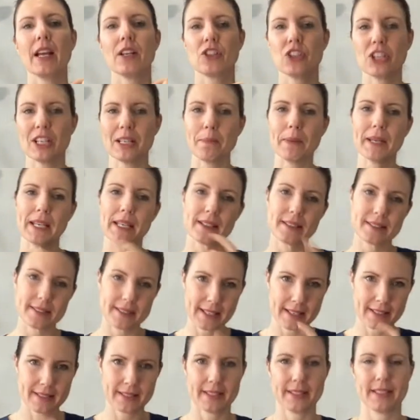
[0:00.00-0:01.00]
GP
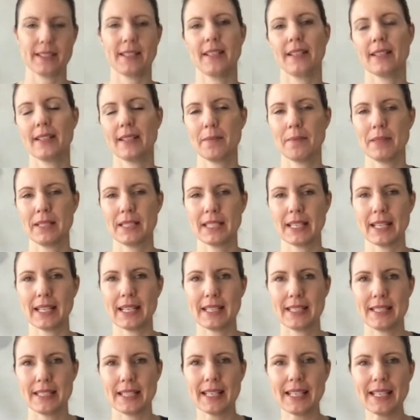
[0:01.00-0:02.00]
sent him into
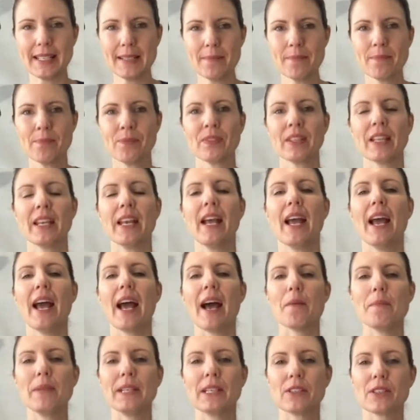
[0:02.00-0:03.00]
ED
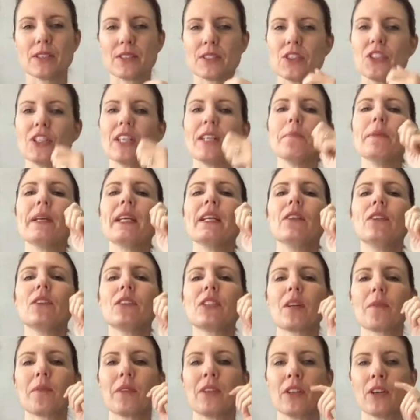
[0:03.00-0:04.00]
because the GP
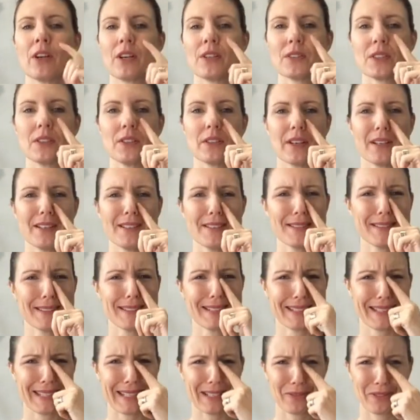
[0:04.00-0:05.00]
looked up the nose and noticed
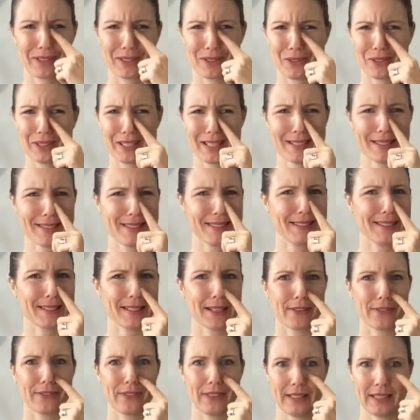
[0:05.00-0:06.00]
that there was all this
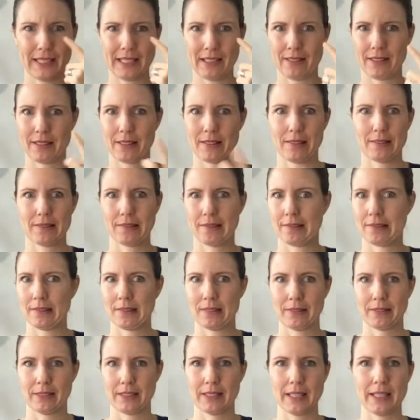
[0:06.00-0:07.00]
stuff in there. He's like, I don't know
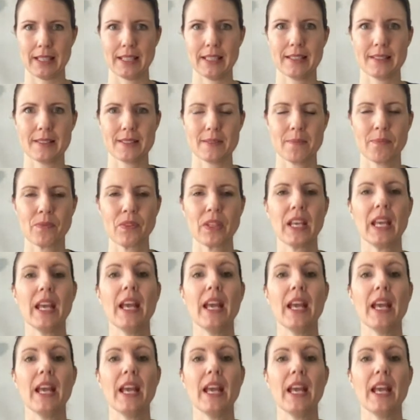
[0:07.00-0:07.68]
what that is.